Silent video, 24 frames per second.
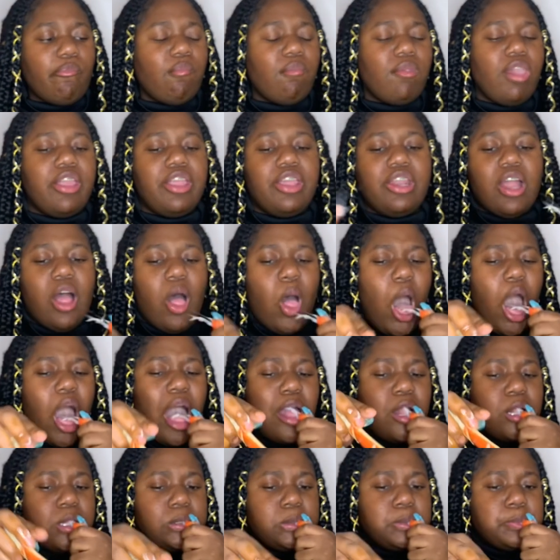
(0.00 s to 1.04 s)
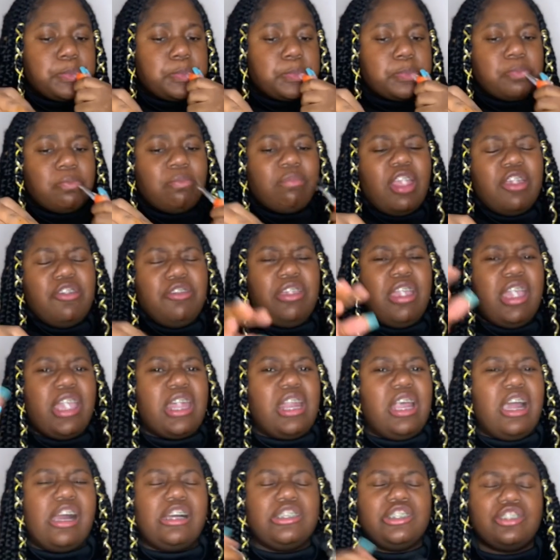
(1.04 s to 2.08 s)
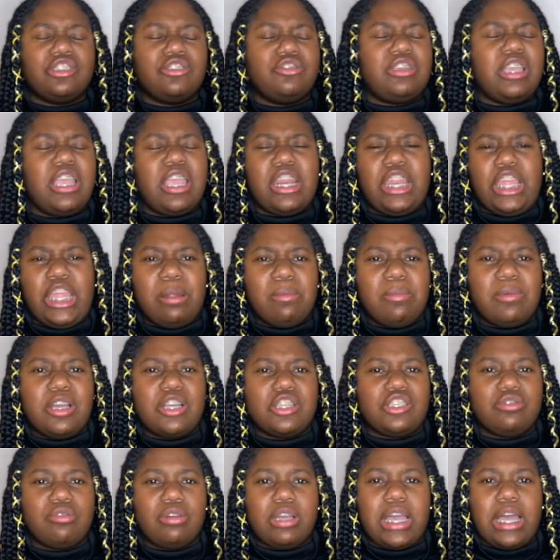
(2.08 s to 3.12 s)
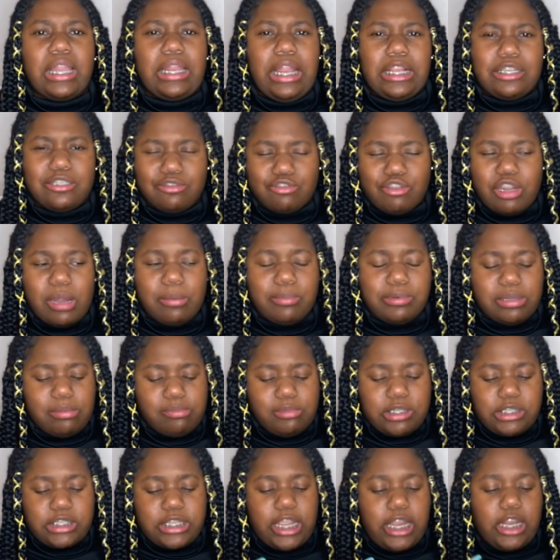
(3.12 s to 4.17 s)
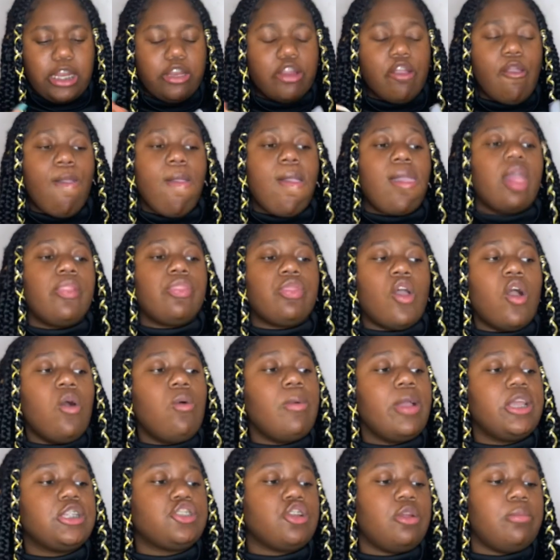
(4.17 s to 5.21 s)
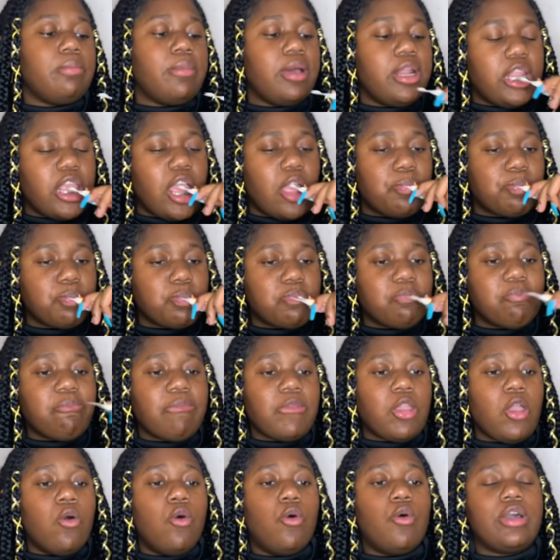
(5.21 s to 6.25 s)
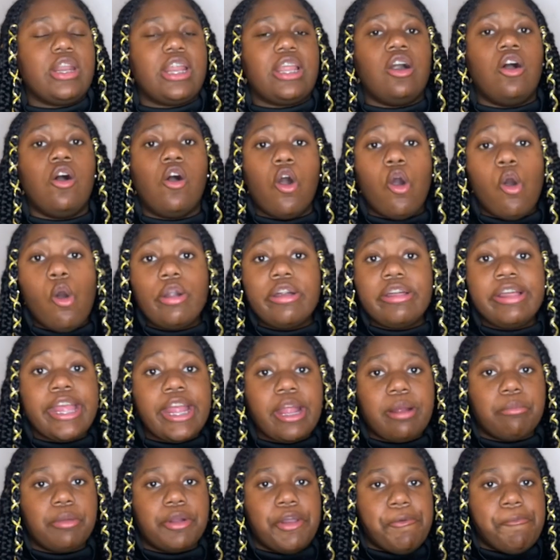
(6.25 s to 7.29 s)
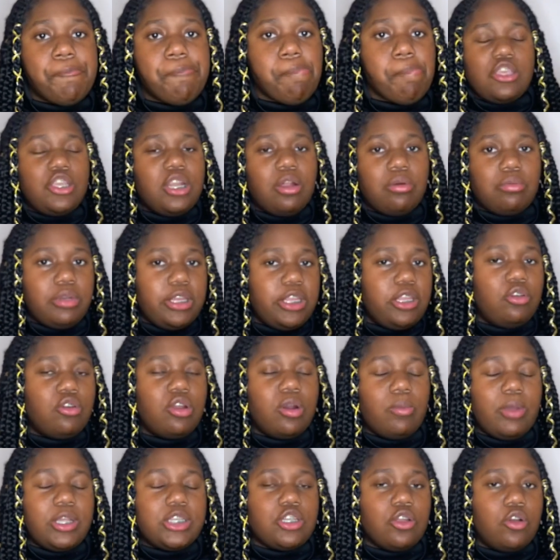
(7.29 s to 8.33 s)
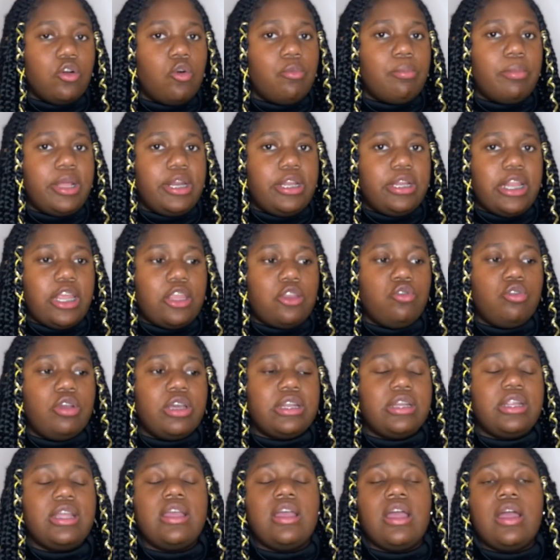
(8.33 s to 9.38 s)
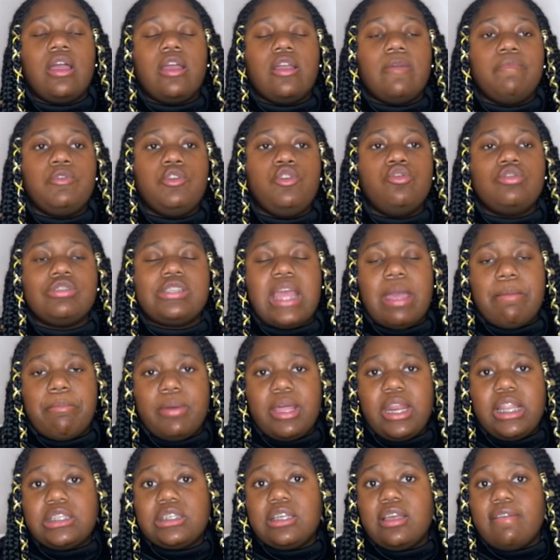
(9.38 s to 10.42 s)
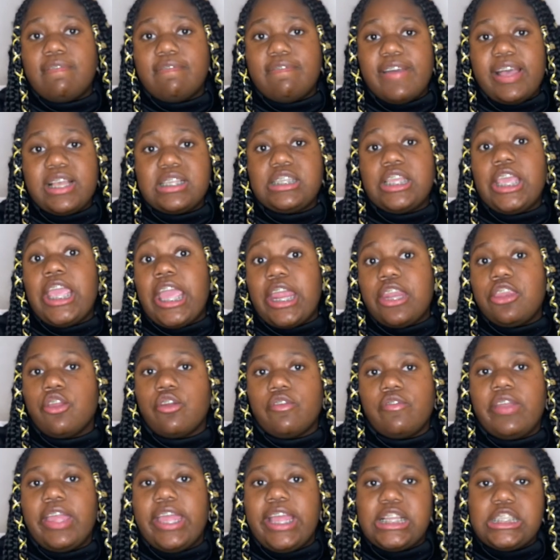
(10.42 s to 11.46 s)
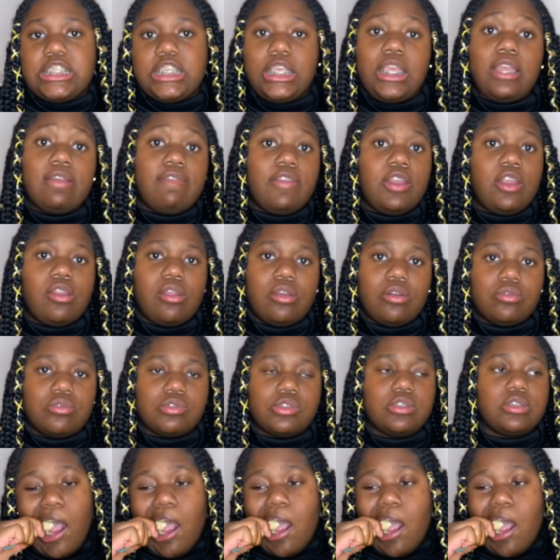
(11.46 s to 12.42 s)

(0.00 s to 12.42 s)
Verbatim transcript: you know, you can't get a, you can't get a camera because you don't got a lot of subscribers. I'm just saying, don't waste your money on a whole camera you don't need. You're gonna waste your whole money. Like you can use that money to invest in your into your videos.